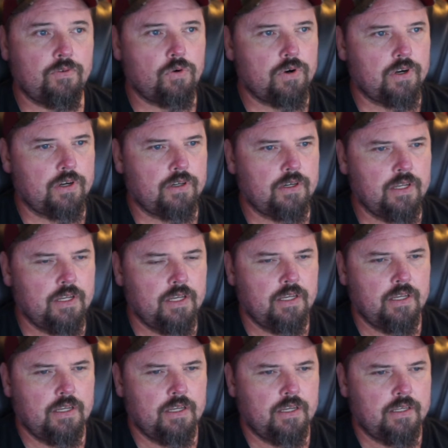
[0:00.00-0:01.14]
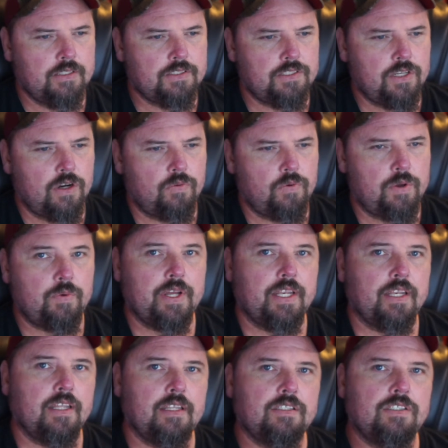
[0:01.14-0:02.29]
her. So we
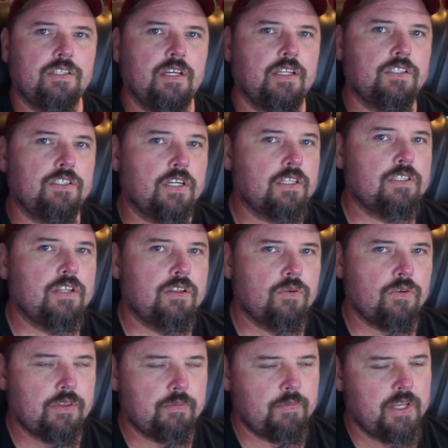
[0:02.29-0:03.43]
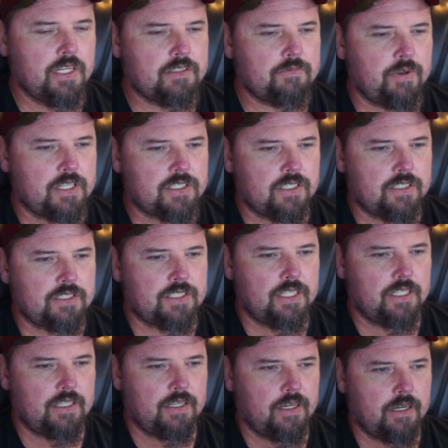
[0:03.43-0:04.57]
went and took her to the orthopedic specialist,
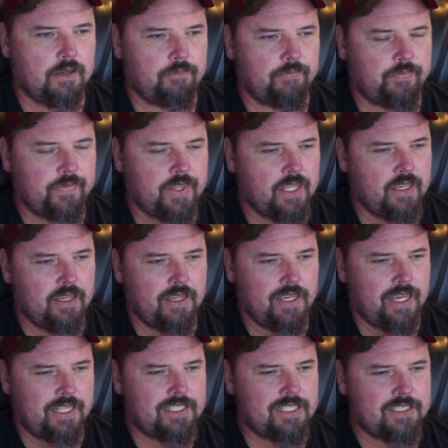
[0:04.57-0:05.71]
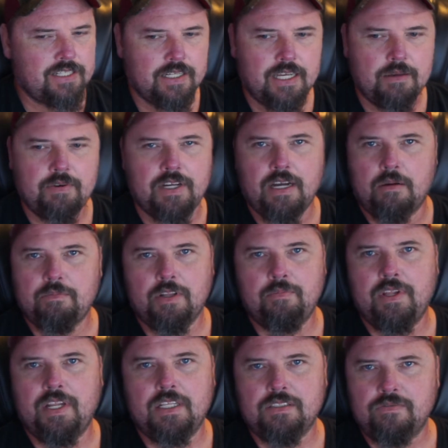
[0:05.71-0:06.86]
and it just took him a couple of
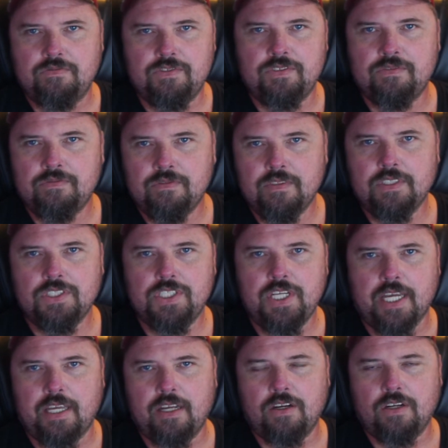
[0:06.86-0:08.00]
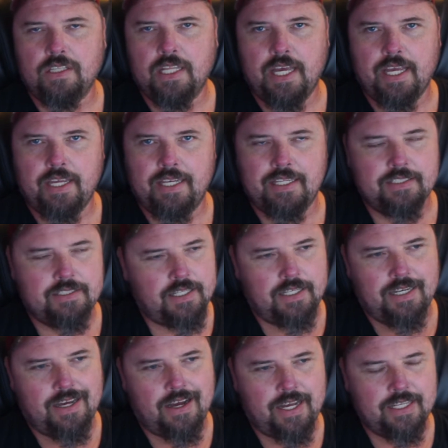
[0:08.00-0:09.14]
minutes of checking her leg, and he said,
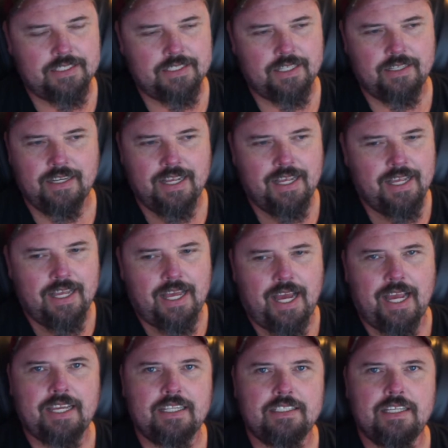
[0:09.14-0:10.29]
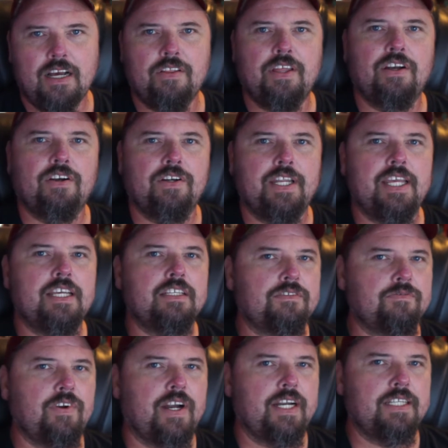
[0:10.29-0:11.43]
nah. He said, I can tell that her knee is
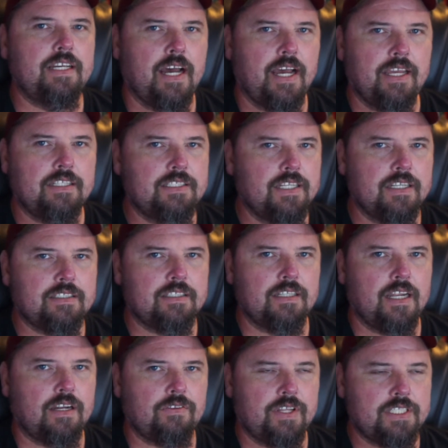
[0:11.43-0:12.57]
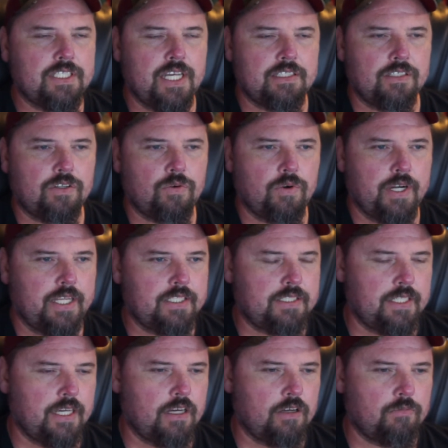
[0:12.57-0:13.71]
very tight. I don't think she has a torn
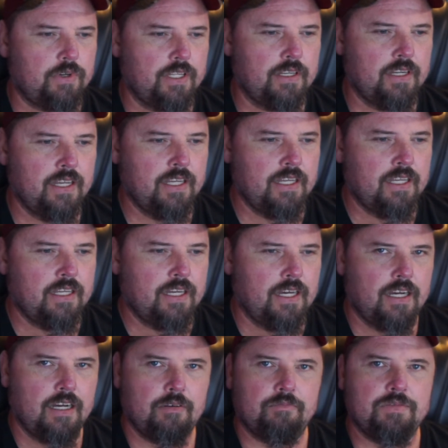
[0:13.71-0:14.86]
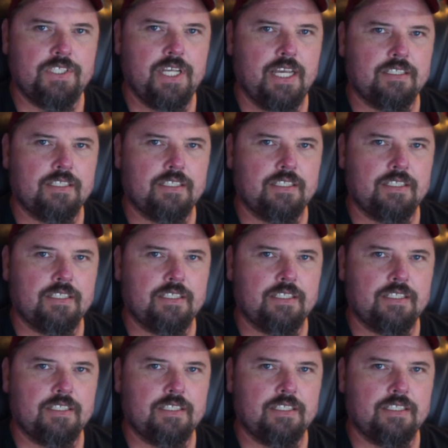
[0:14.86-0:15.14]
ACL, but she has a